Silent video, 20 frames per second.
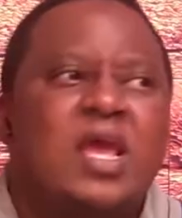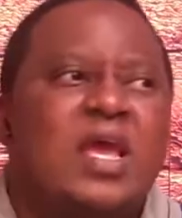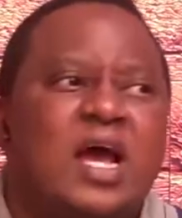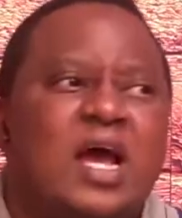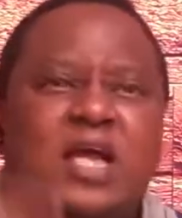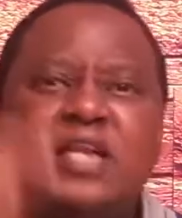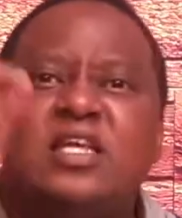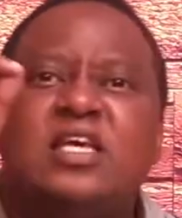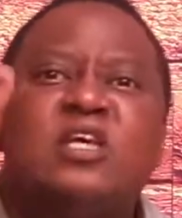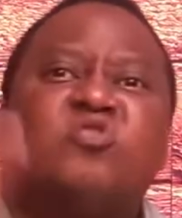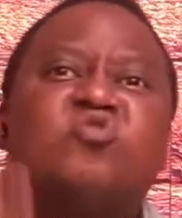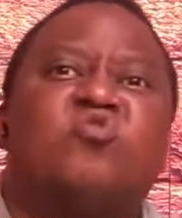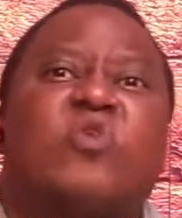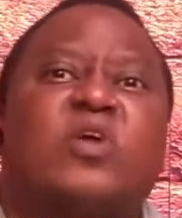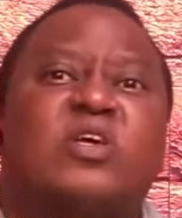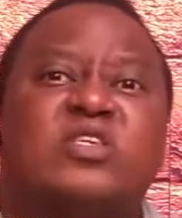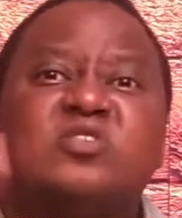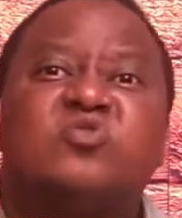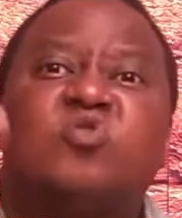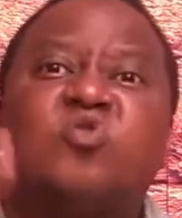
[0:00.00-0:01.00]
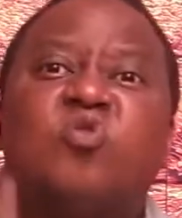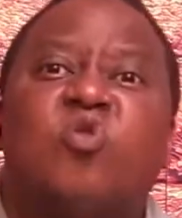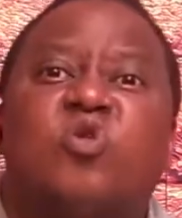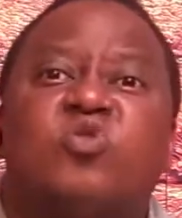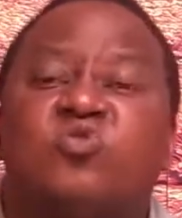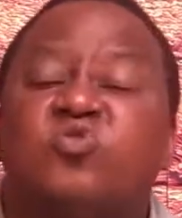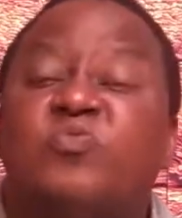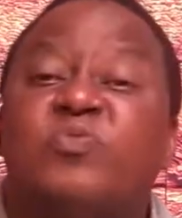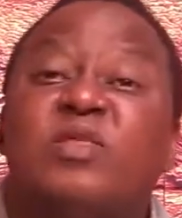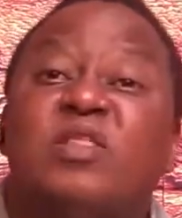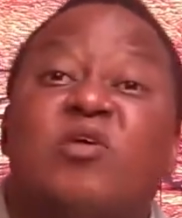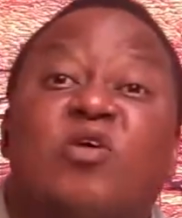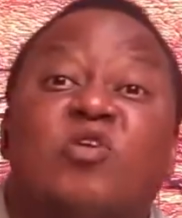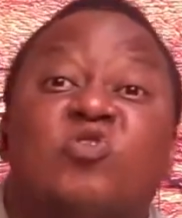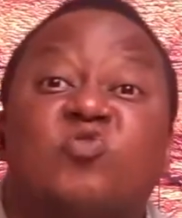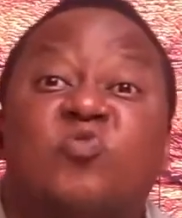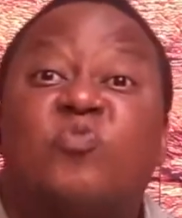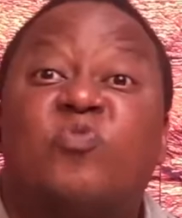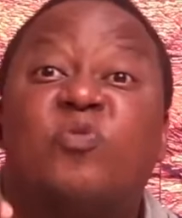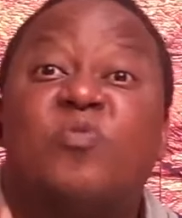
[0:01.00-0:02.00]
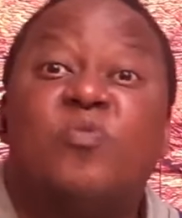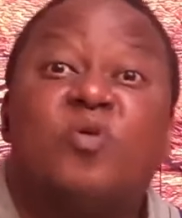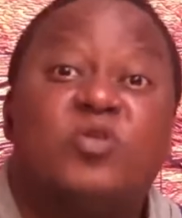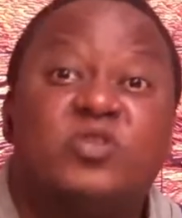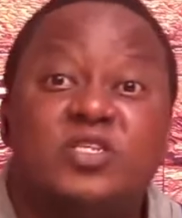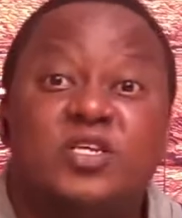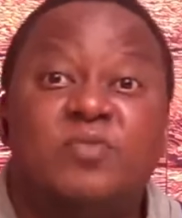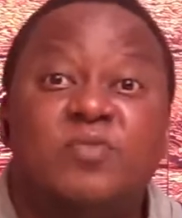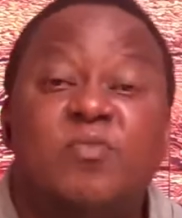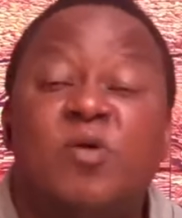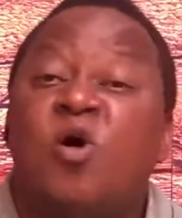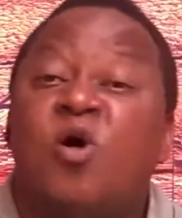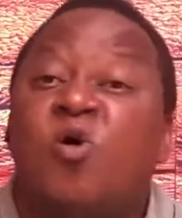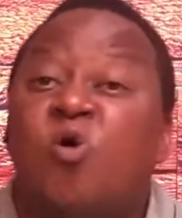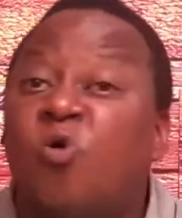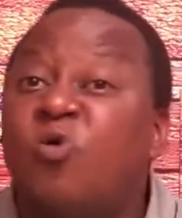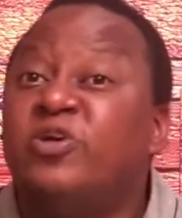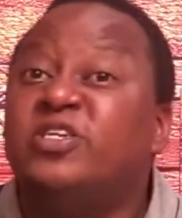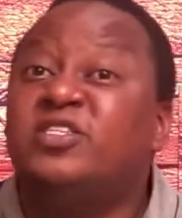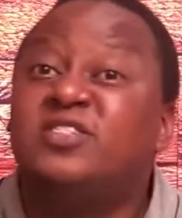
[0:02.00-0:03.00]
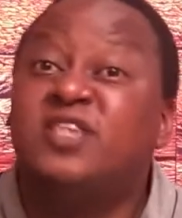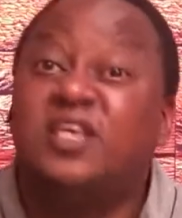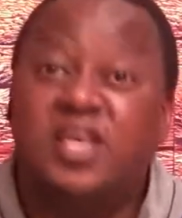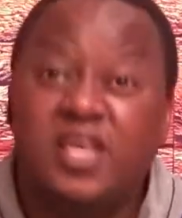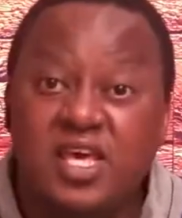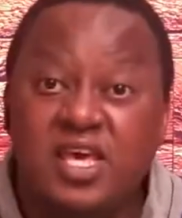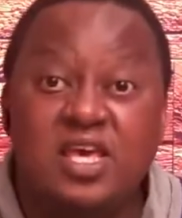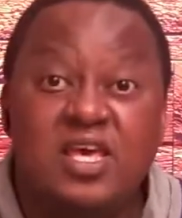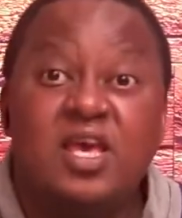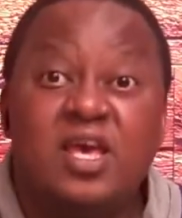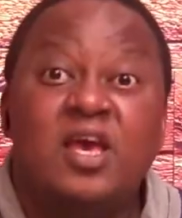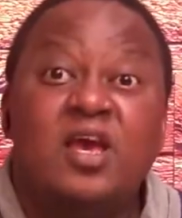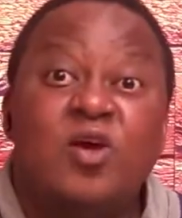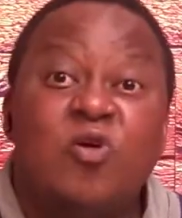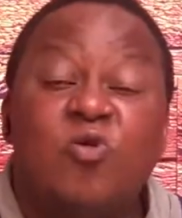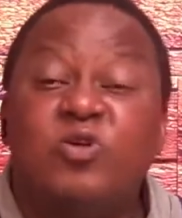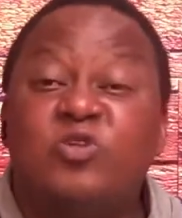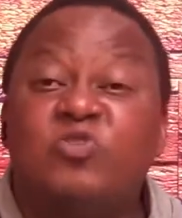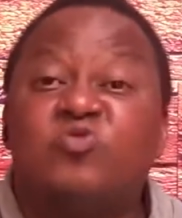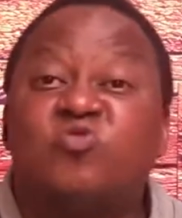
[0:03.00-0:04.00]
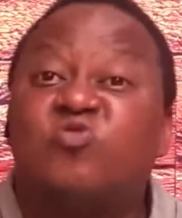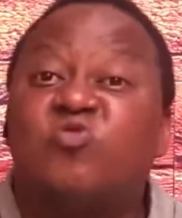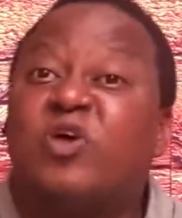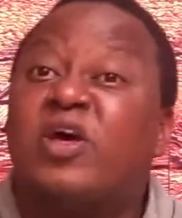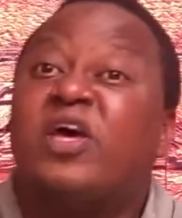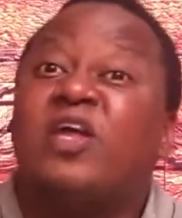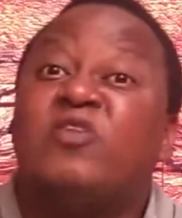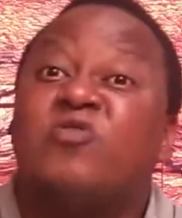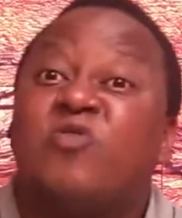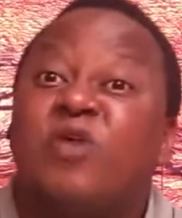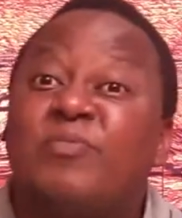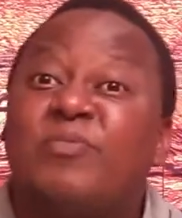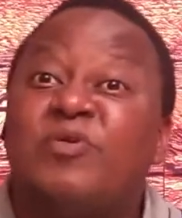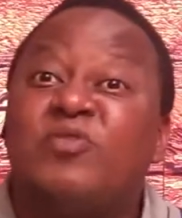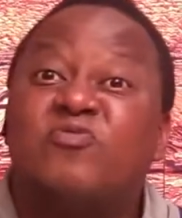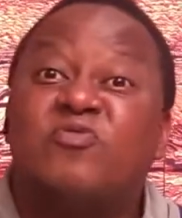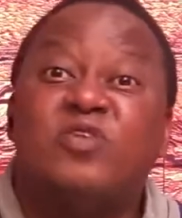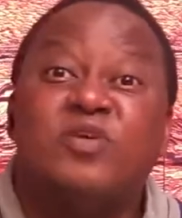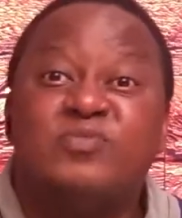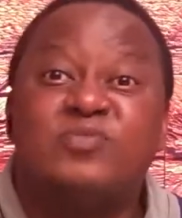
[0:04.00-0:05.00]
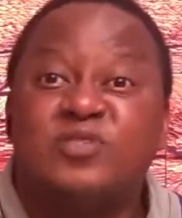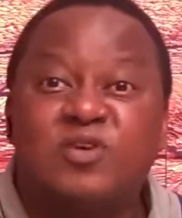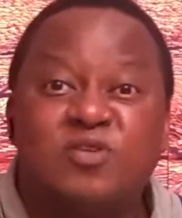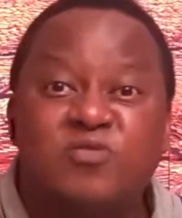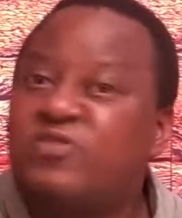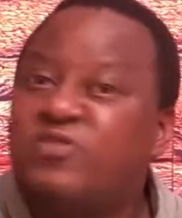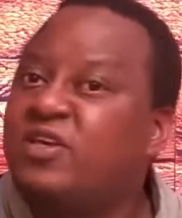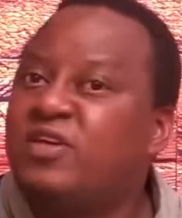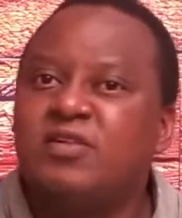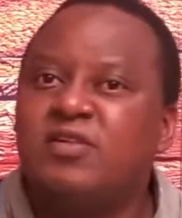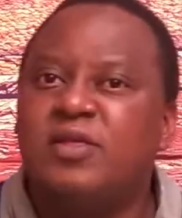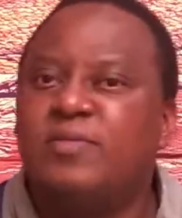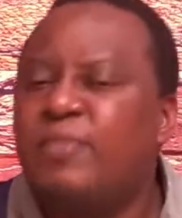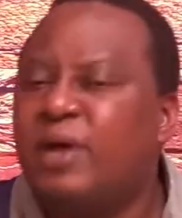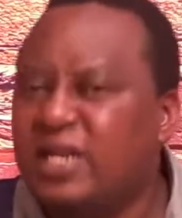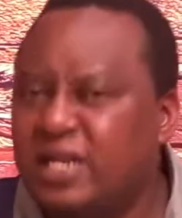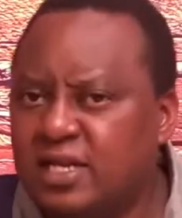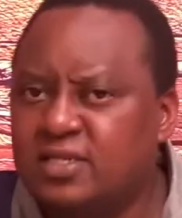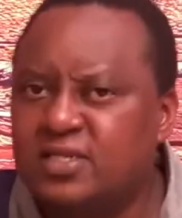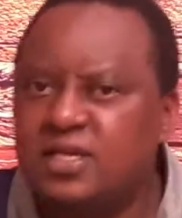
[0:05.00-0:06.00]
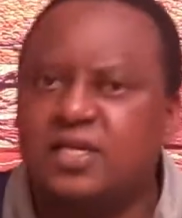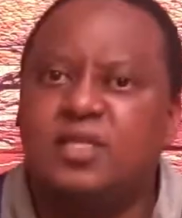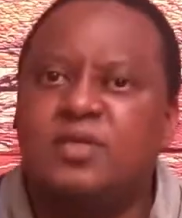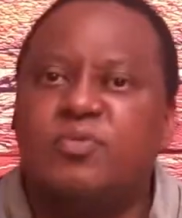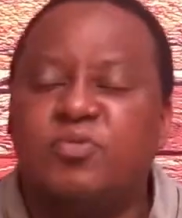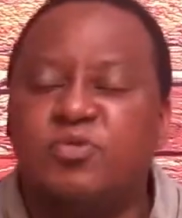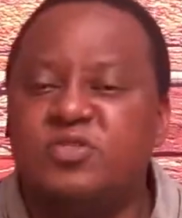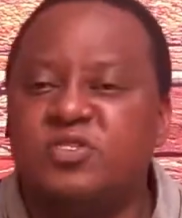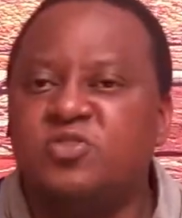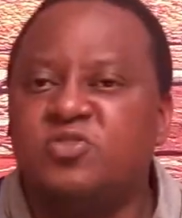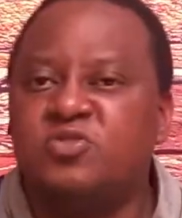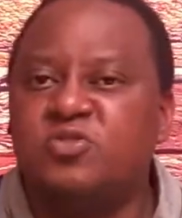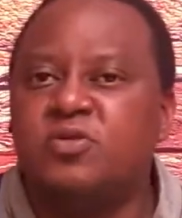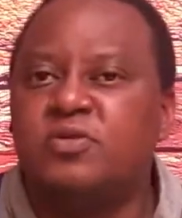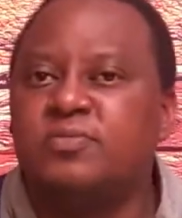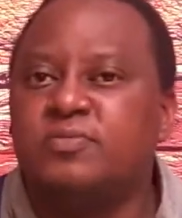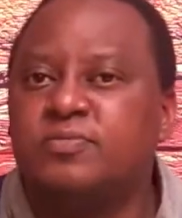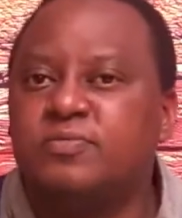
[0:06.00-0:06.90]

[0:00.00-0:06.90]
Can he trust God to be the one to promote him, or is he going to try and grab it for himself, kill the man, and take the position?